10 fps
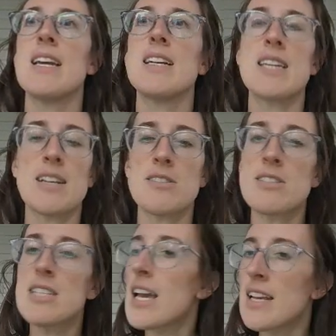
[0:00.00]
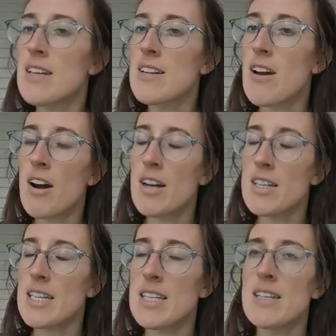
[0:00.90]
a Title 10
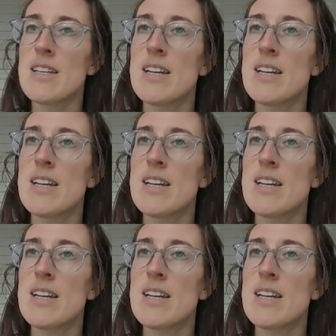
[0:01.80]
audit,